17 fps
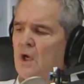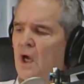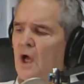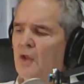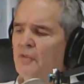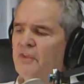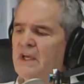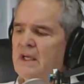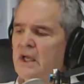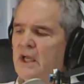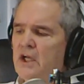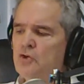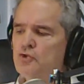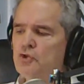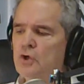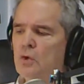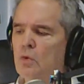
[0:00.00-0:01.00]
on the
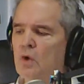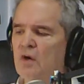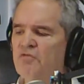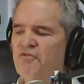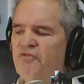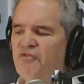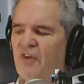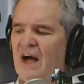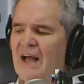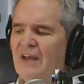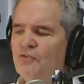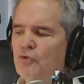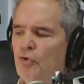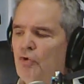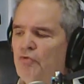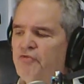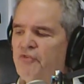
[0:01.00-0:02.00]
issue of
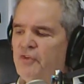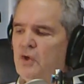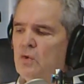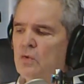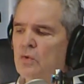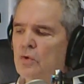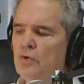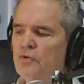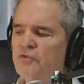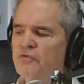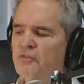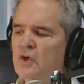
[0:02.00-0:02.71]
fossil fuels